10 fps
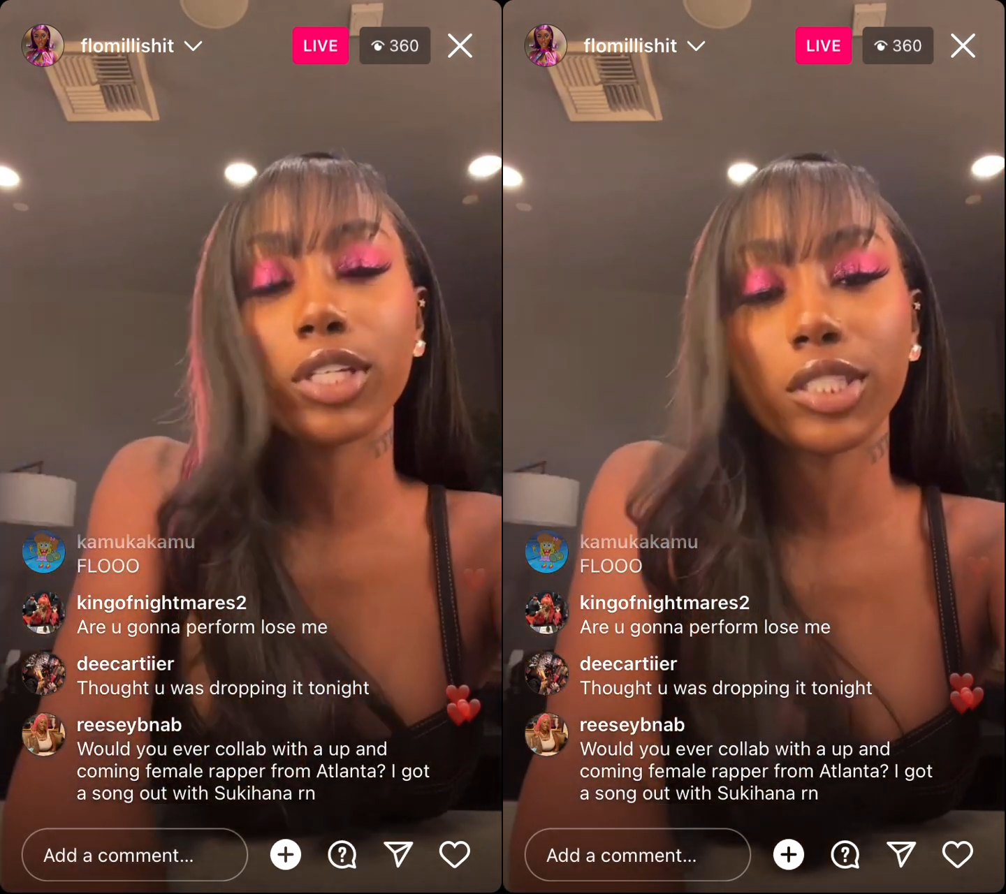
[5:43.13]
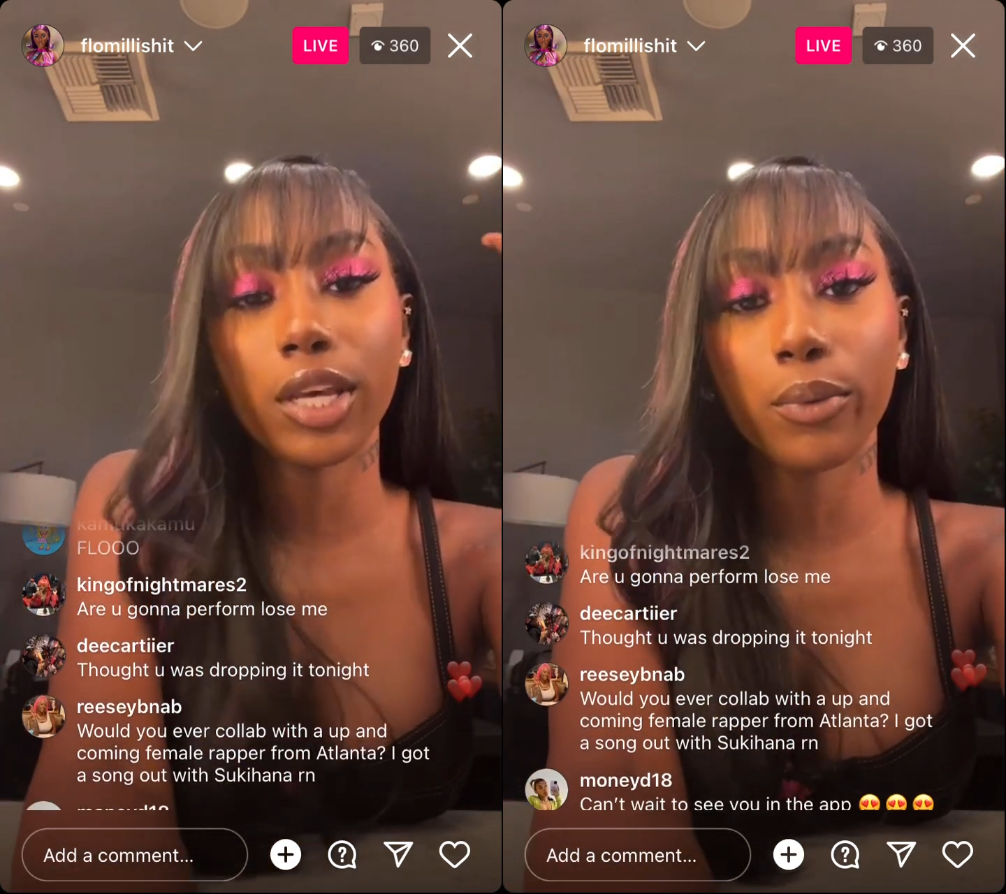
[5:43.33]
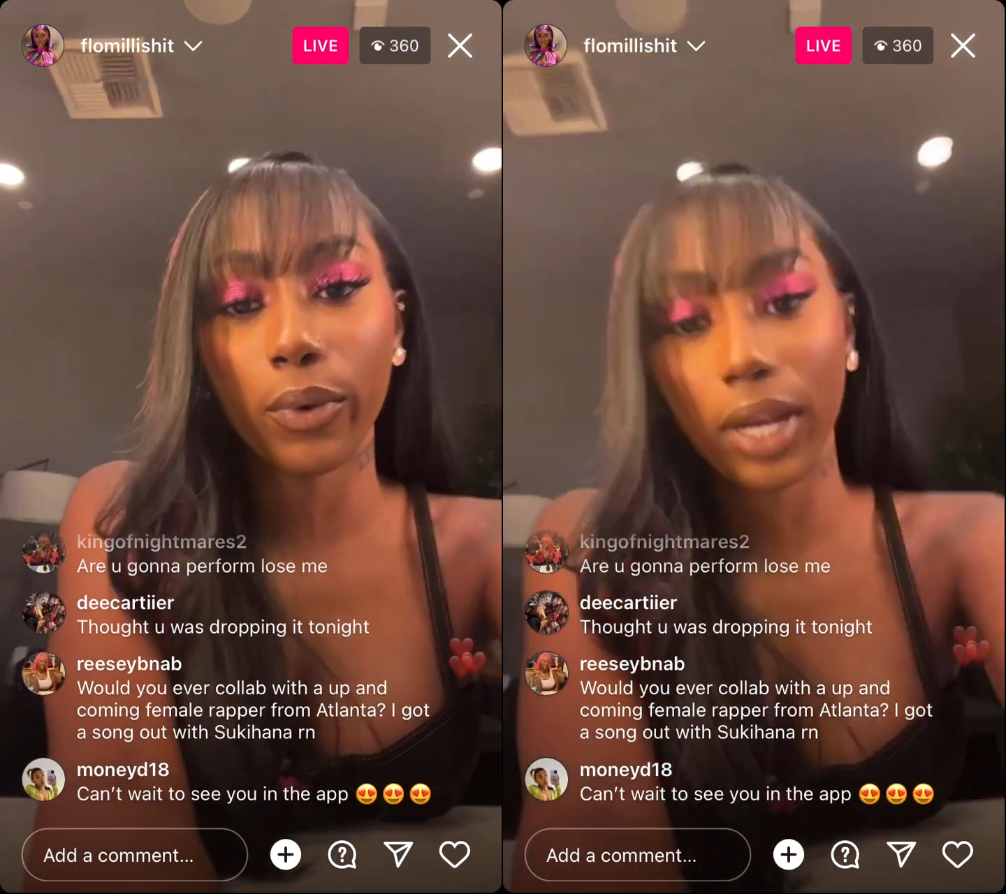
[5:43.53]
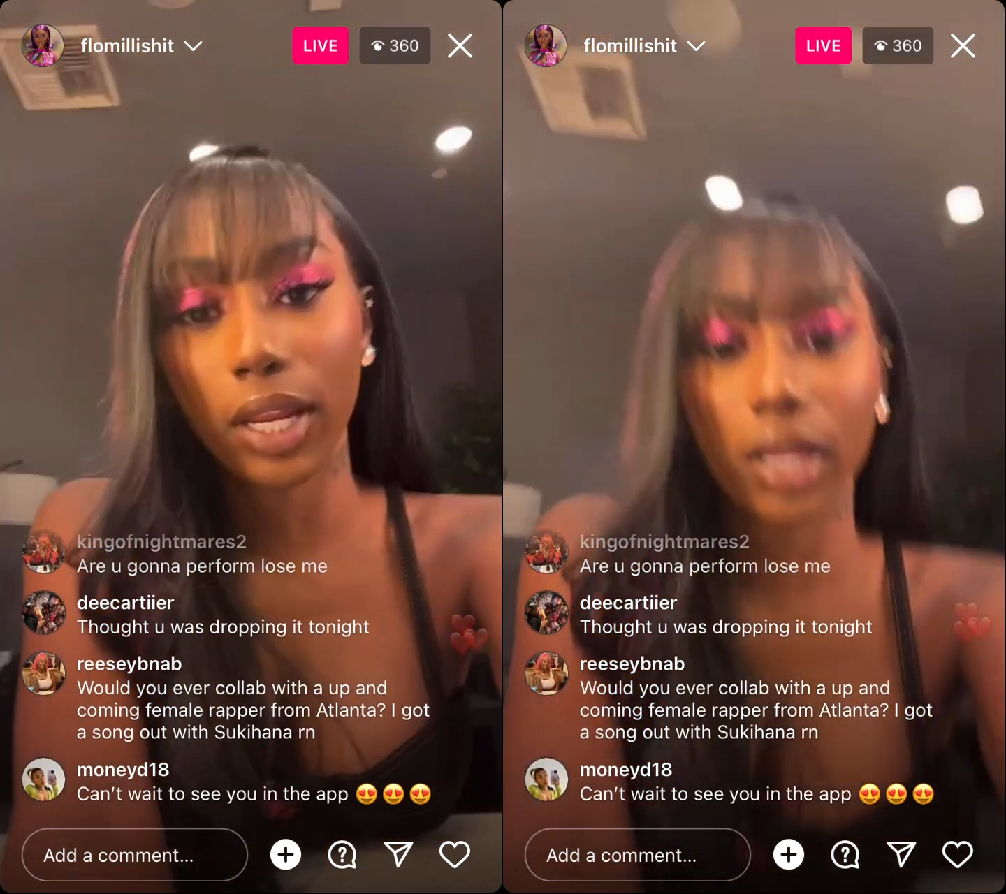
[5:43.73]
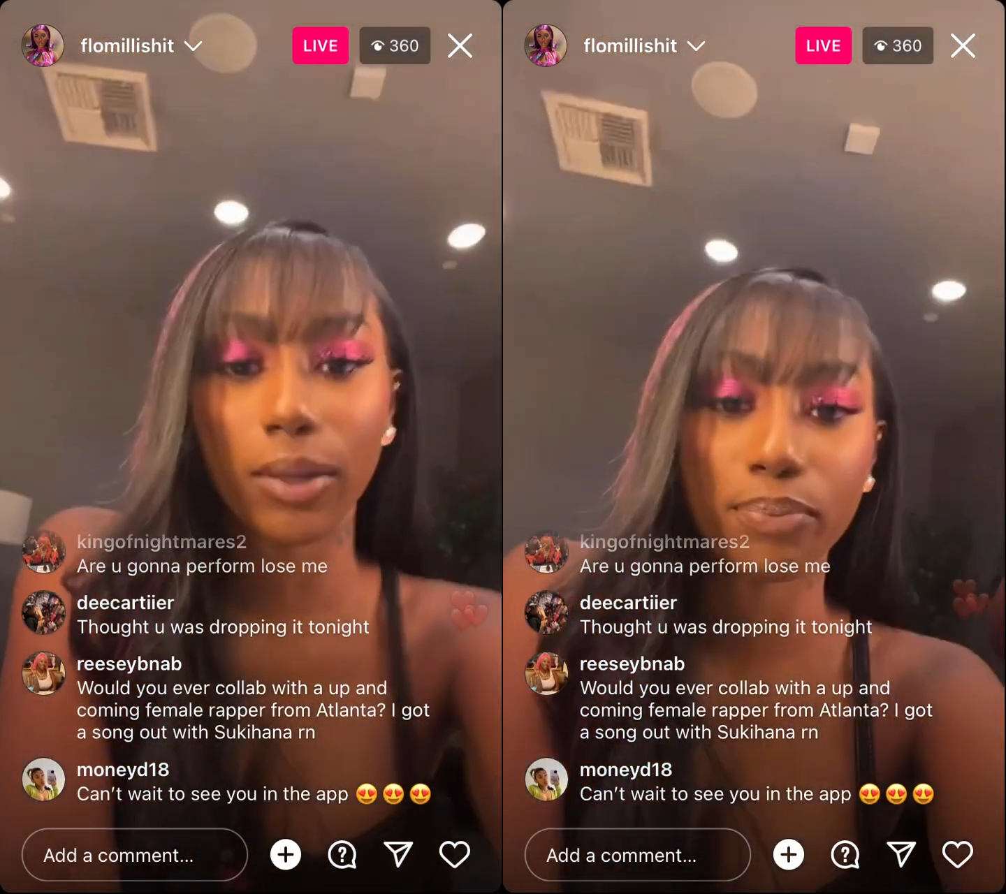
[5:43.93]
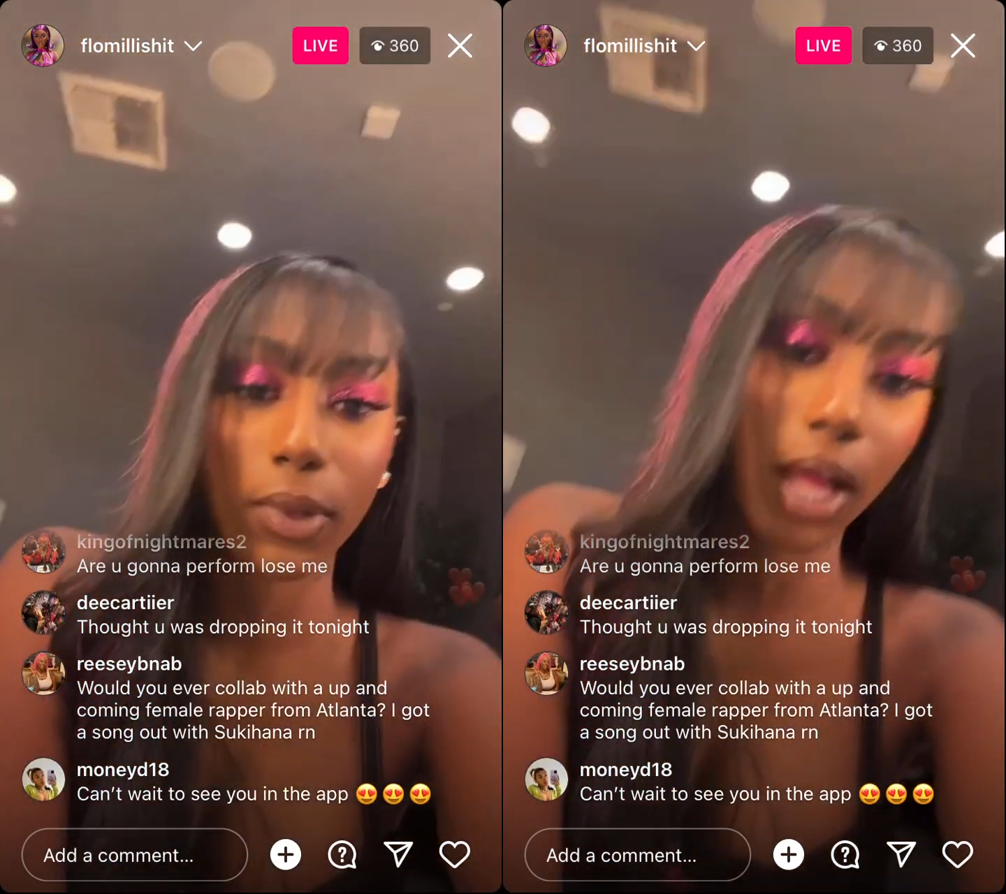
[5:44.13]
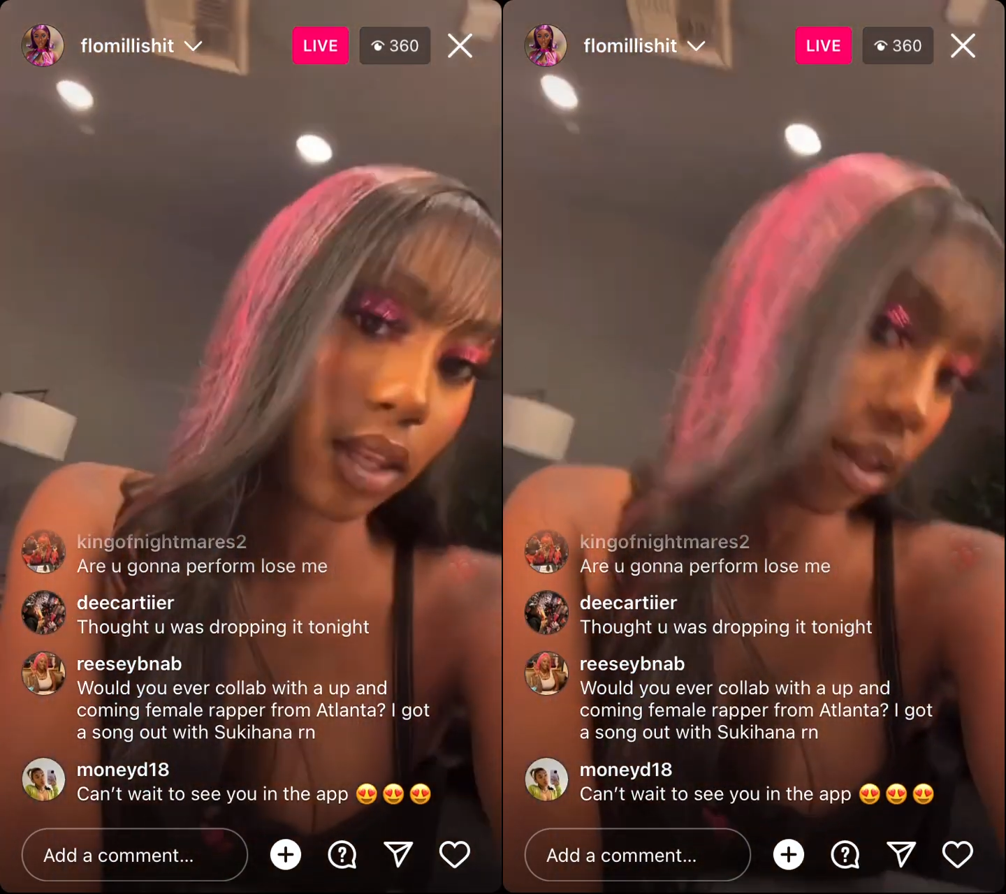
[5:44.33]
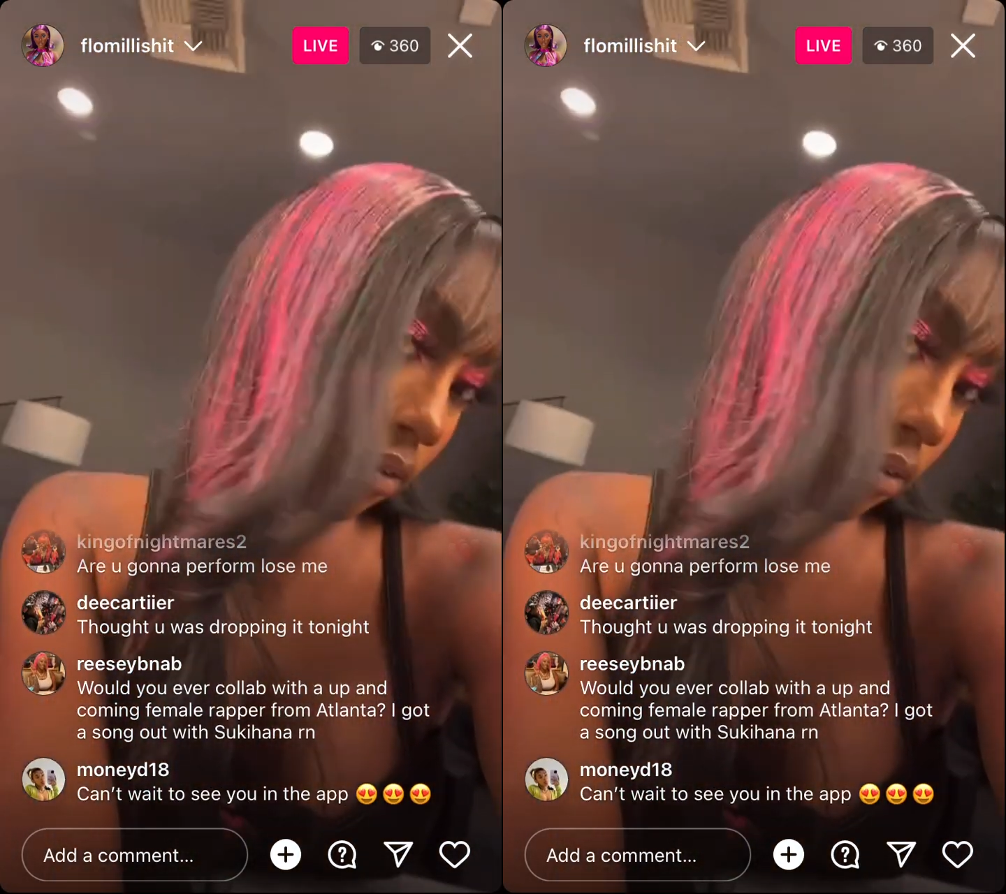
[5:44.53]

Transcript: finna have the best show